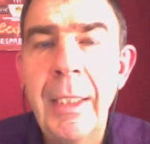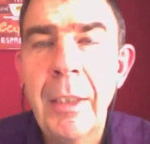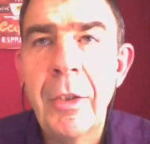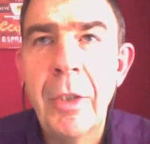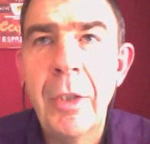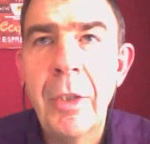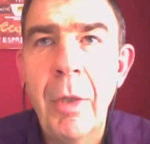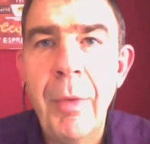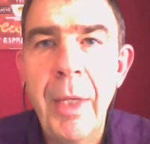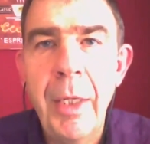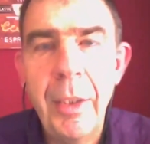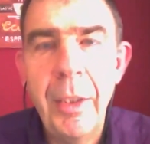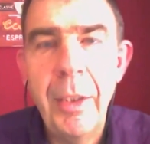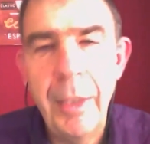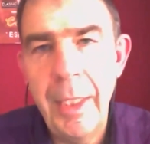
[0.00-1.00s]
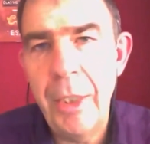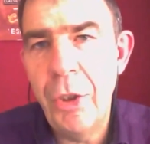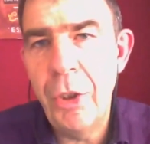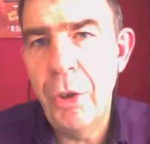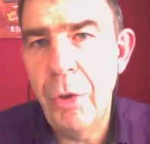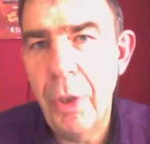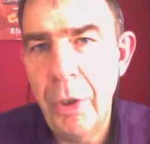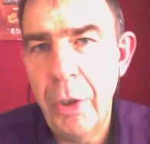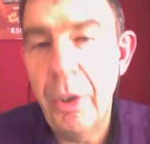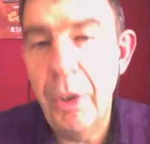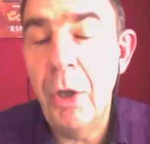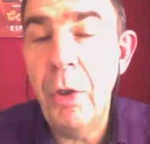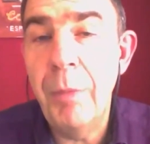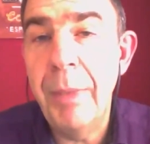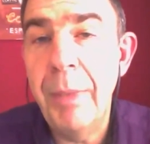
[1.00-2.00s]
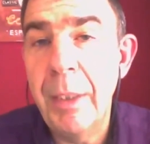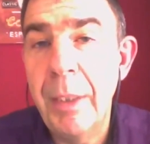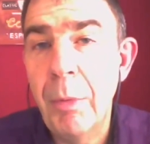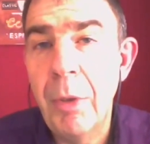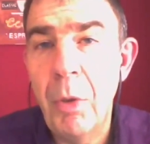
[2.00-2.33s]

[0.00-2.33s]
So they should a good builder will